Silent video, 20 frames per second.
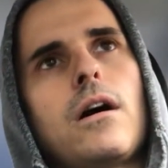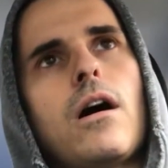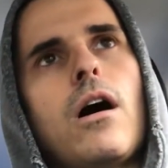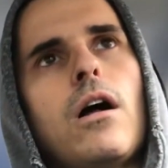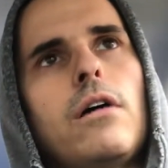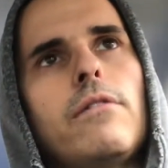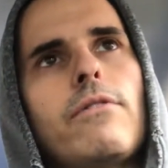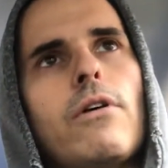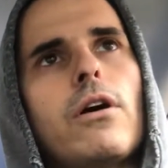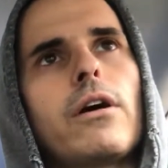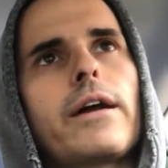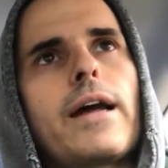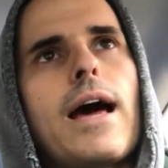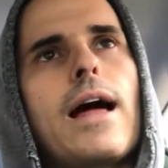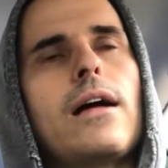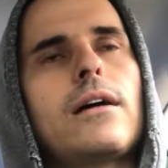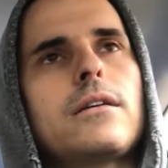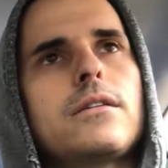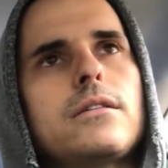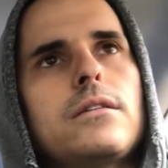all of our
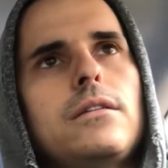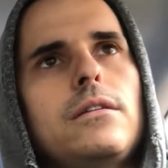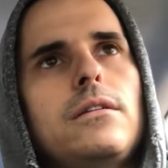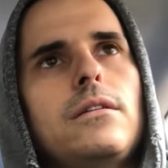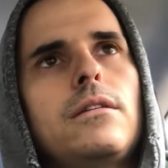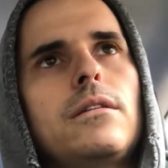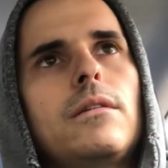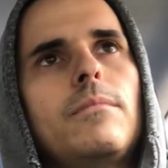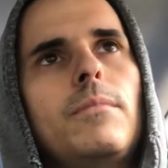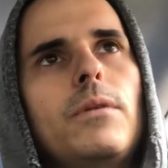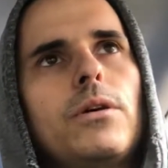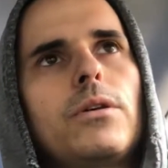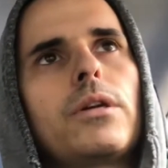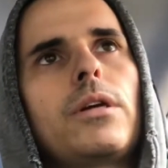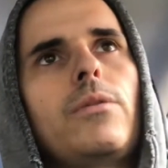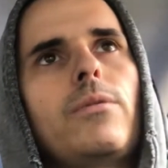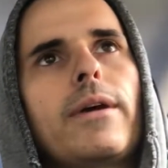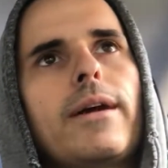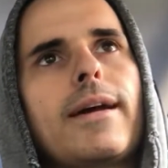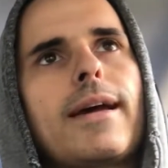galaxy, the
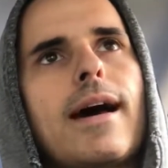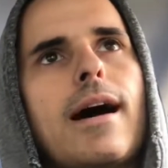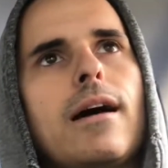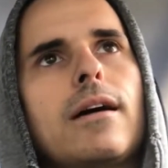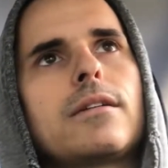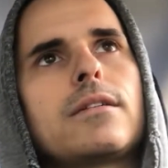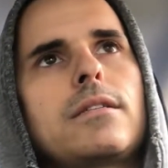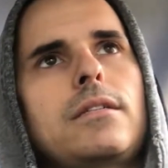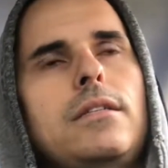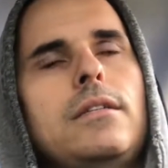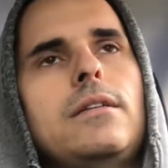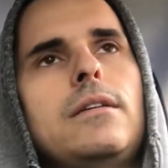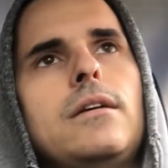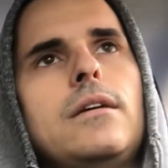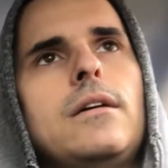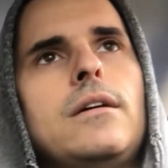Milky Way galaxy,